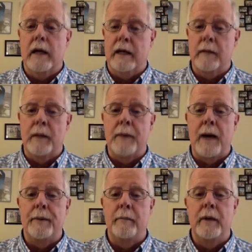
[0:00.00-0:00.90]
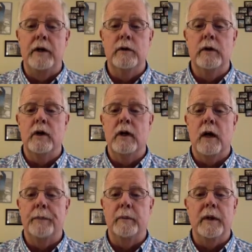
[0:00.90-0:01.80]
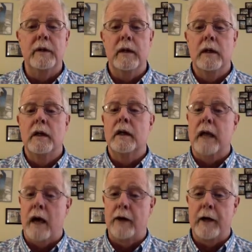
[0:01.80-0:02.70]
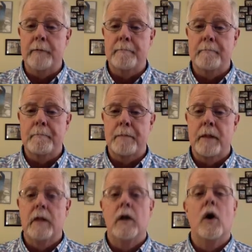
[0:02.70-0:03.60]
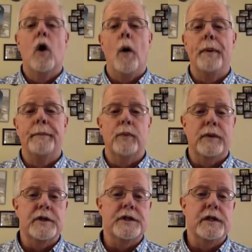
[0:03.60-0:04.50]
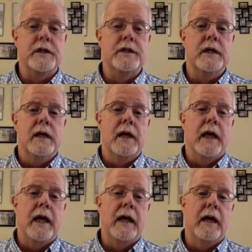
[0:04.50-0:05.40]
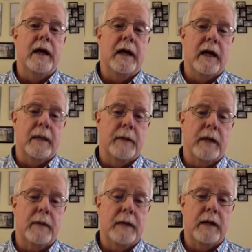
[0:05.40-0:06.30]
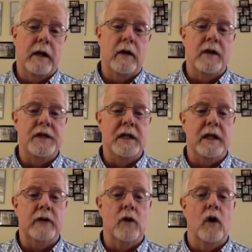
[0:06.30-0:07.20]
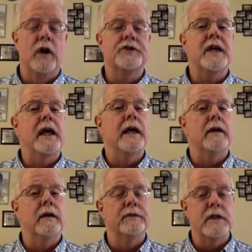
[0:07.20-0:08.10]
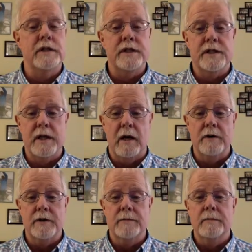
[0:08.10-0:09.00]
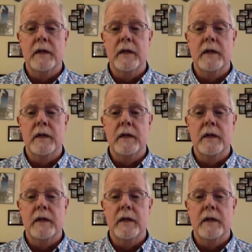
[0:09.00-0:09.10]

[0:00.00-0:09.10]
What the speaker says: I get my pop-up menu here helping me, CountA, open parentheses, and again I'm going to come down here and select all 10 of these cells.